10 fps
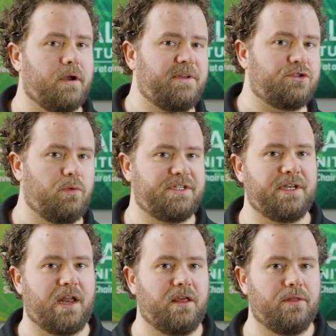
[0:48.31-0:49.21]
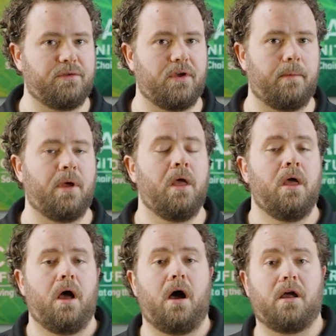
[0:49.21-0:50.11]
they're going to be switching any of those up
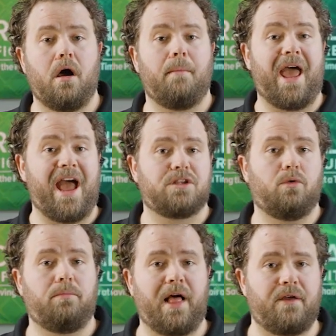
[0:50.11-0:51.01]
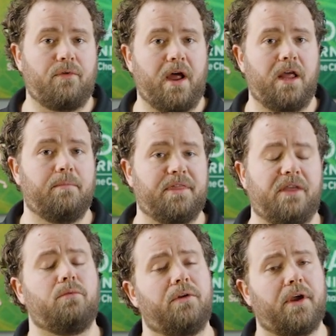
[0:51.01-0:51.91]
come actual Black Friday, but
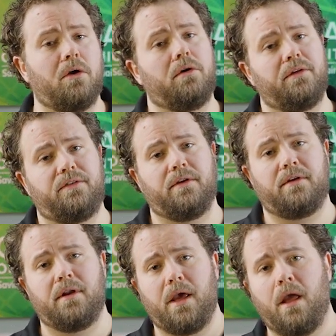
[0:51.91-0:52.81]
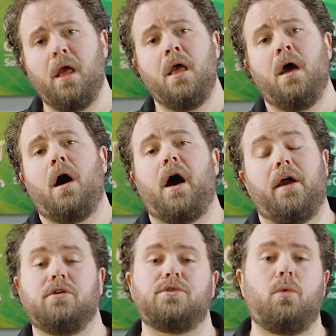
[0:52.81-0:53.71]
that's where they currently sit today. I
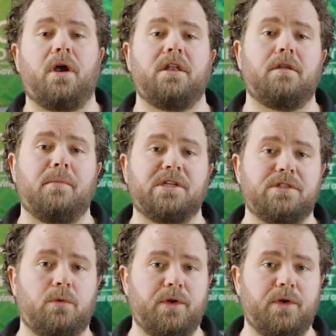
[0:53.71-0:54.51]
also wanted to mention that